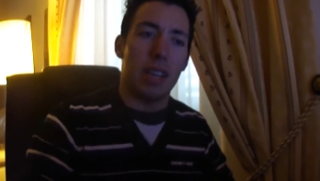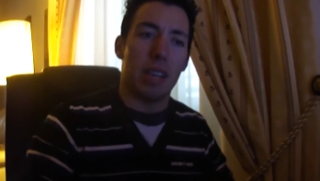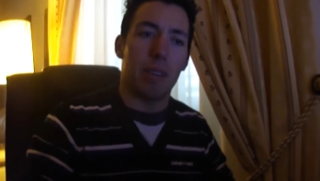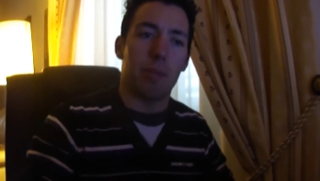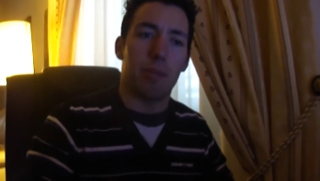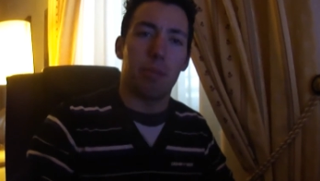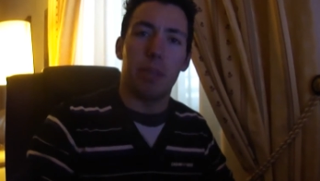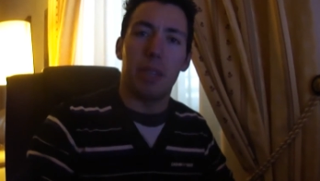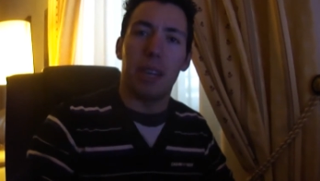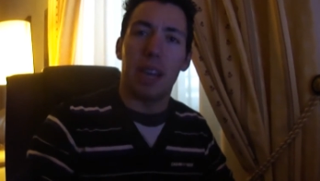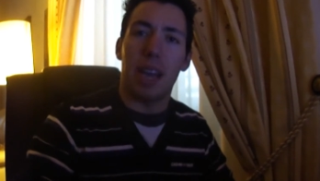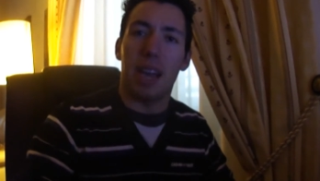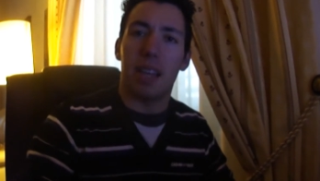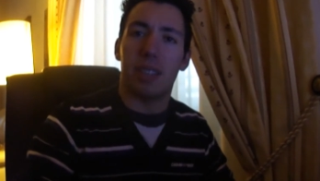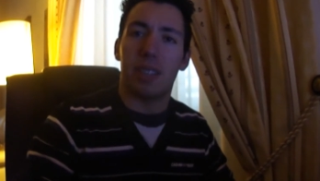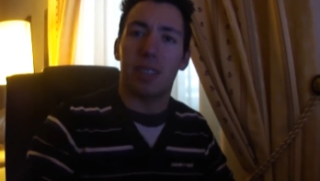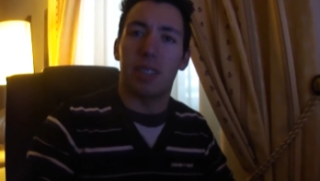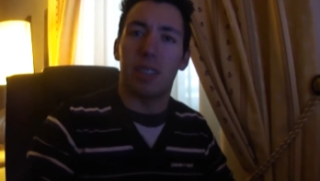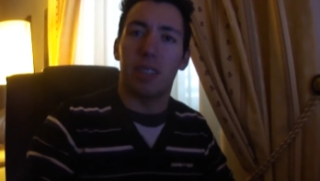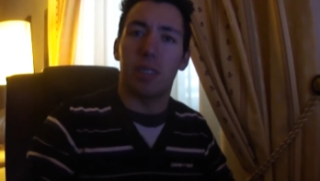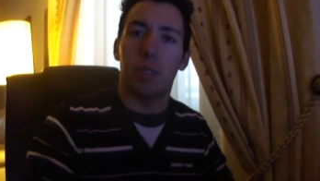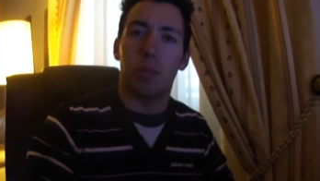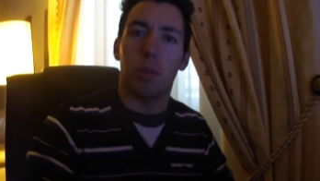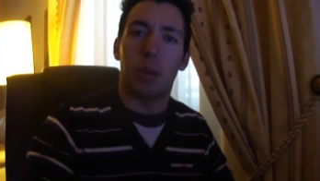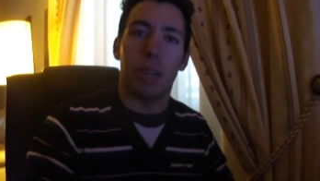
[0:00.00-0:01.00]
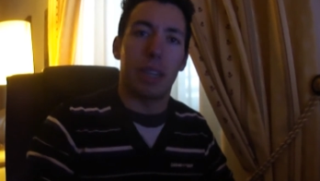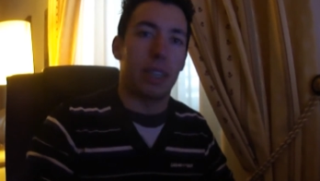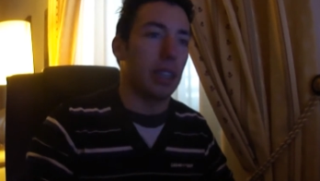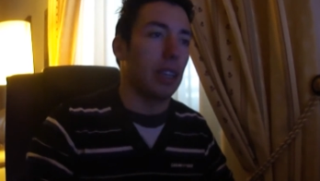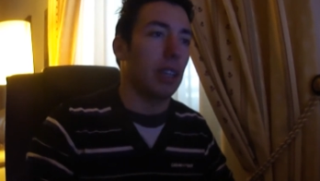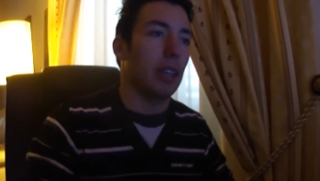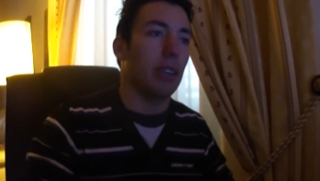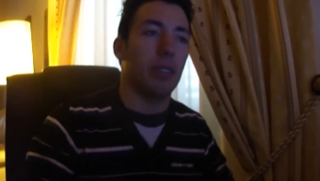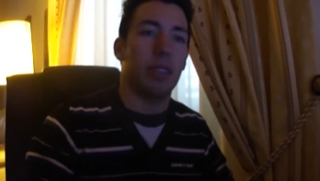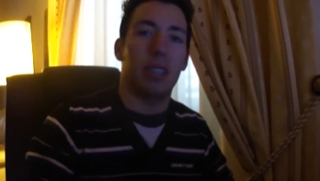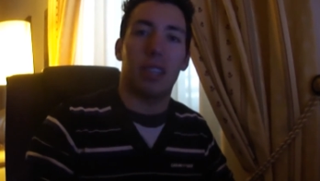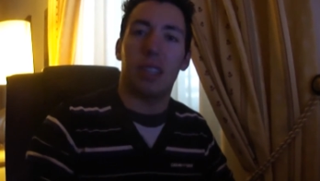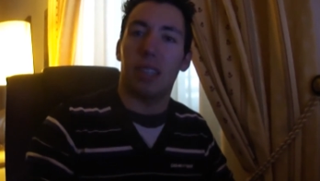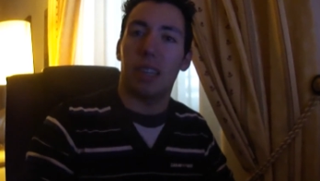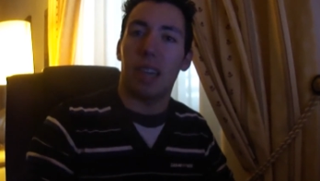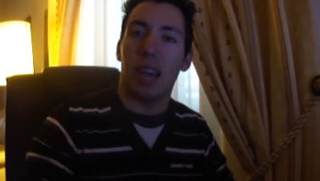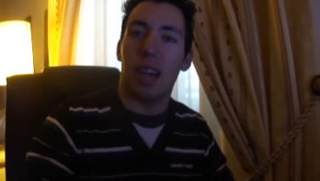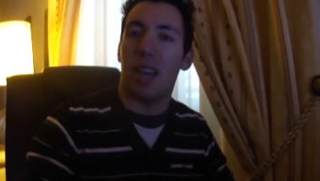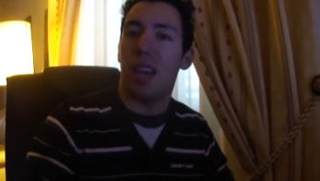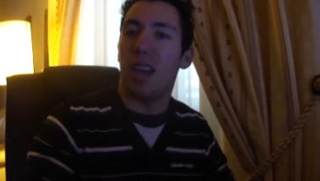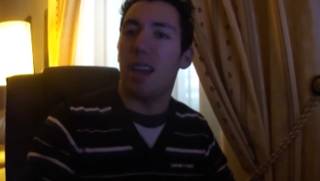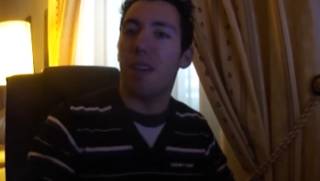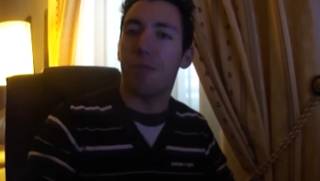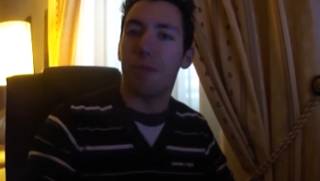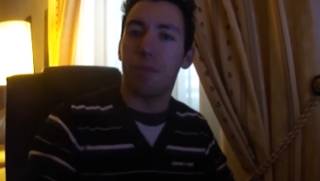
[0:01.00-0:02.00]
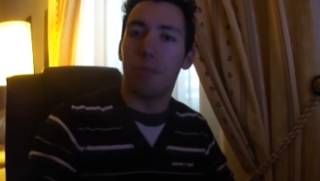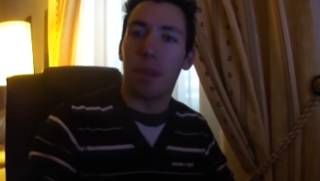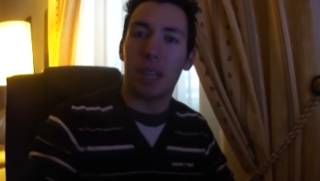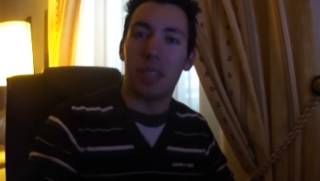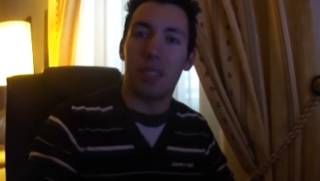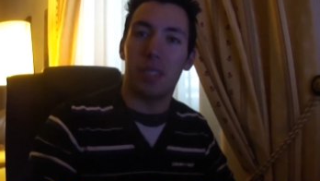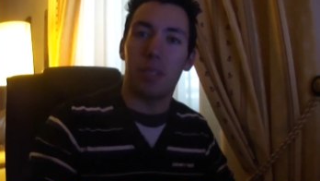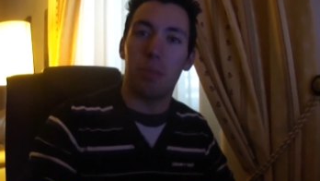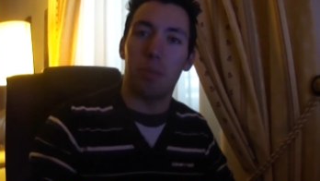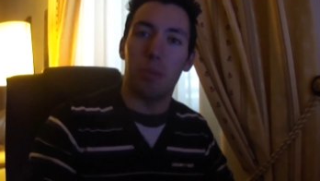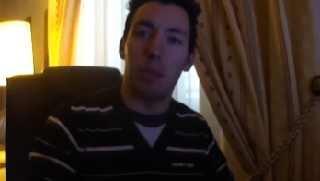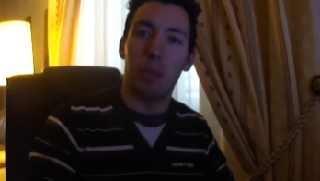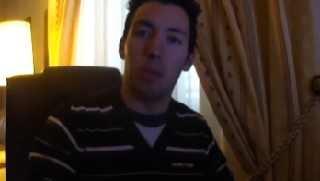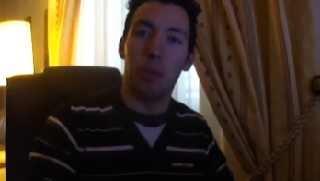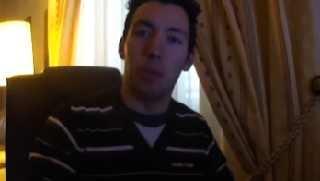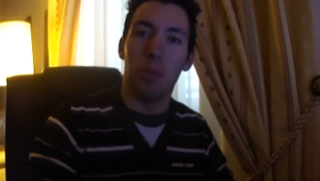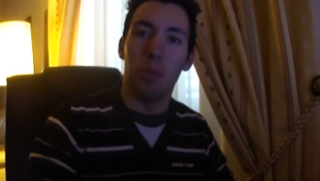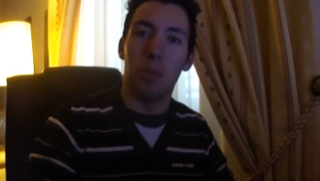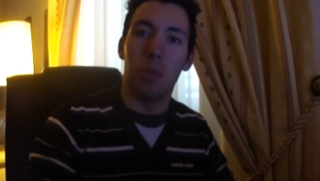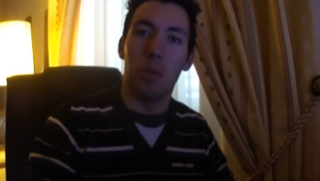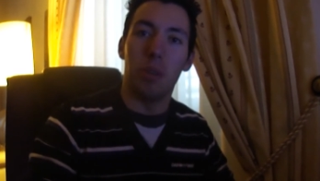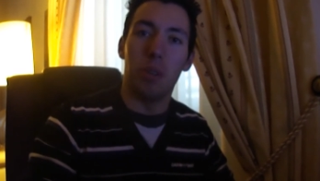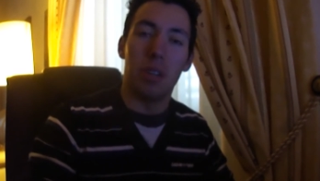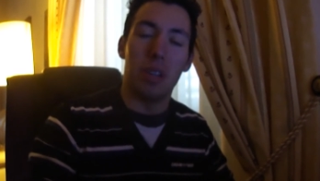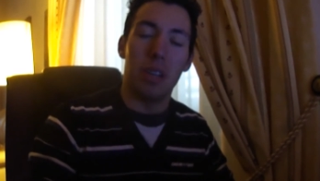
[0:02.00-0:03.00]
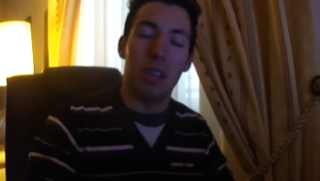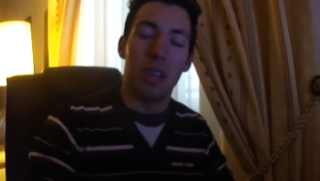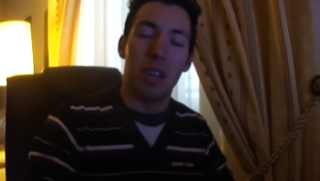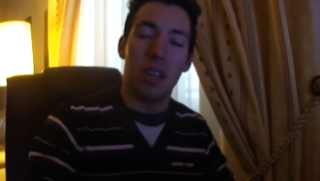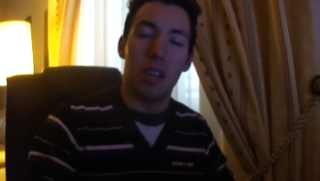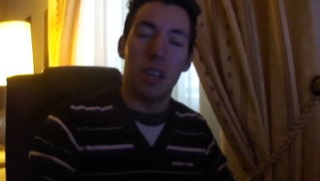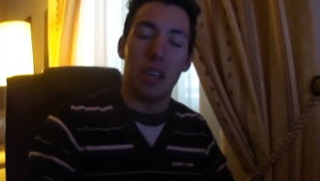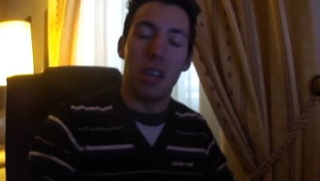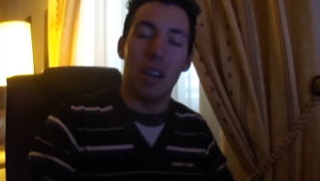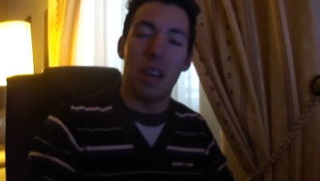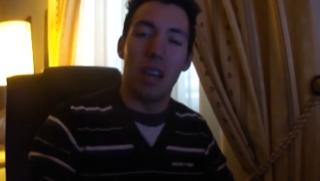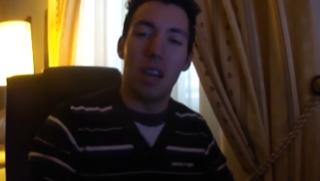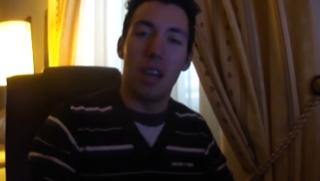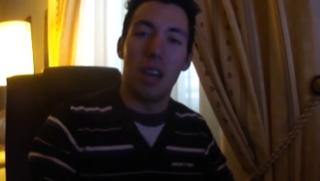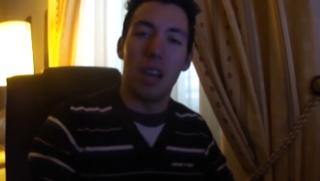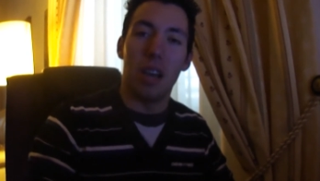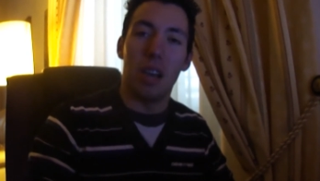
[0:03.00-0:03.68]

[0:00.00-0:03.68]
have been asking why the hell I have my CPU uh,